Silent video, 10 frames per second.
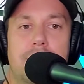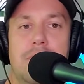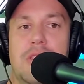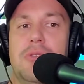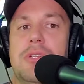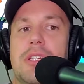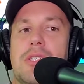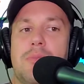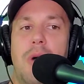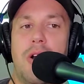Using
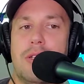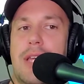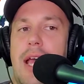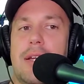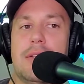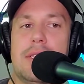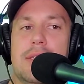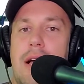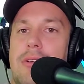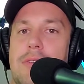smart, tactically
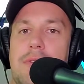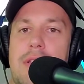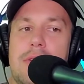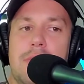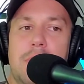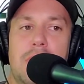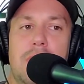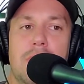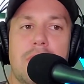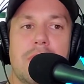sound defensive
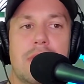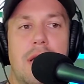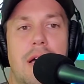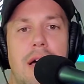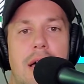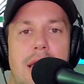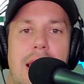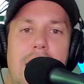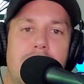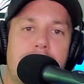maneuvers
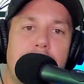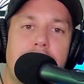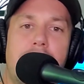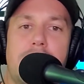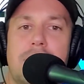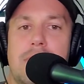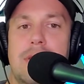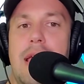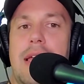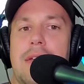allows the fighter to
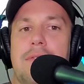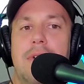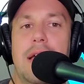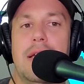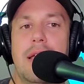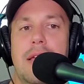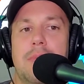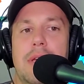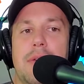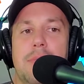stay in the fight and to
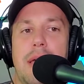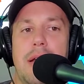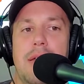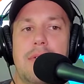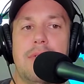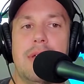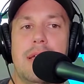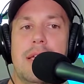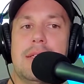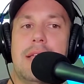be competitive.
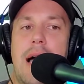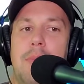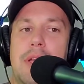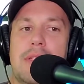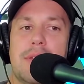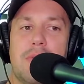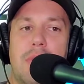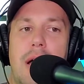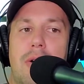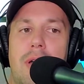Dominance of a
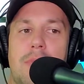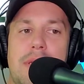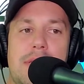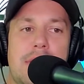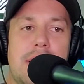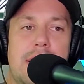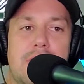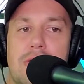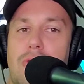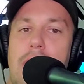round can be seen in
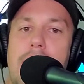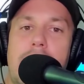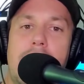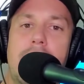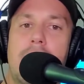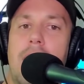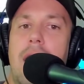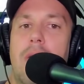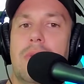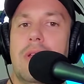striking
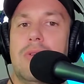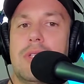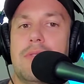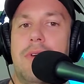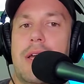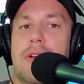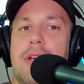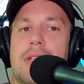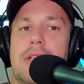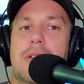when the losing fighter
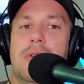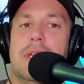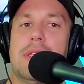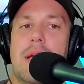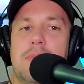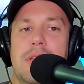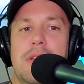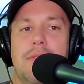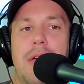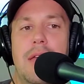continually attempts to
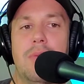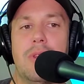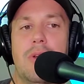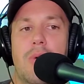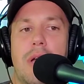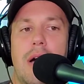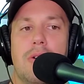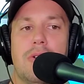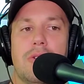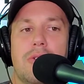defend with no
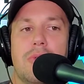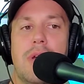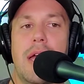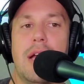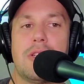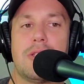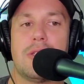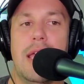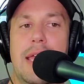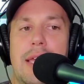counters or reaction
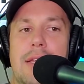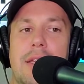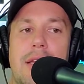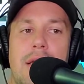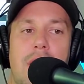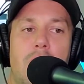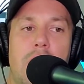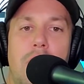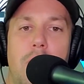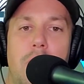taken. When